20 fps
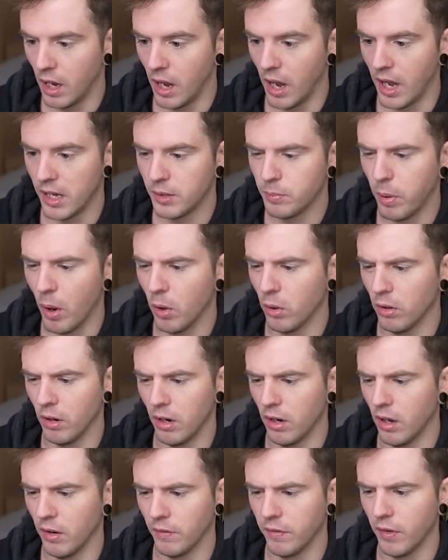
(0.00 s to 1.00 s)
He's polar
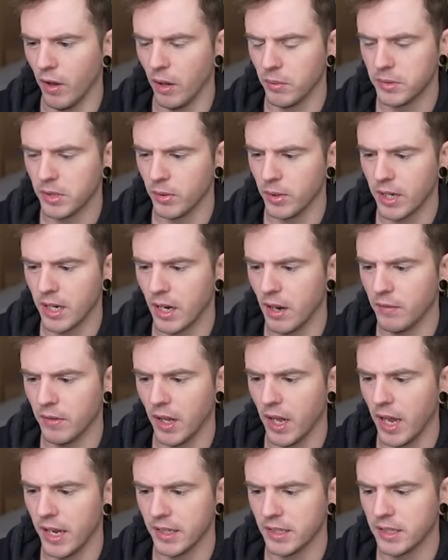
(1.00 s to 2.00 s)
on flop, so he can have,
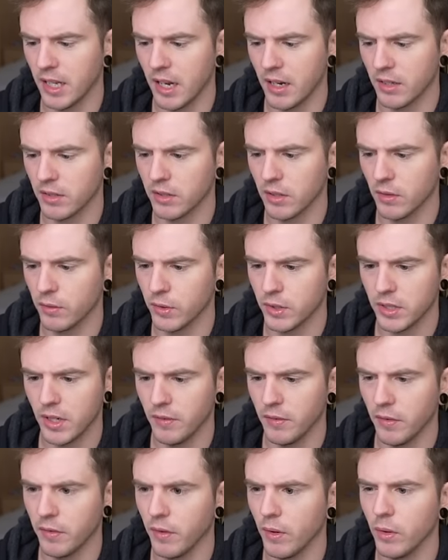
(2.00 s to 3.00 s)
like, ace 10 and stuff, which
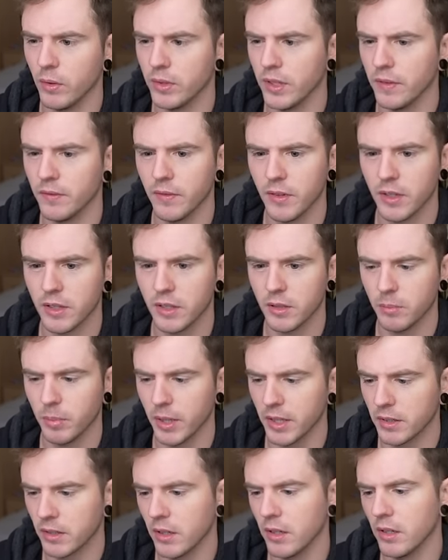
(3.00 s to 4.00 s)
never folds, even versus
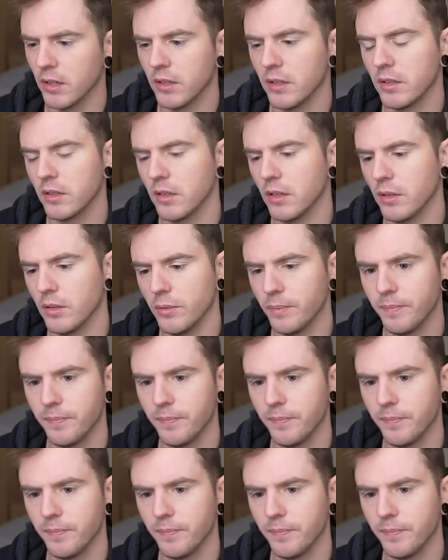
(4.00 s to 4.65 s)
big size, so.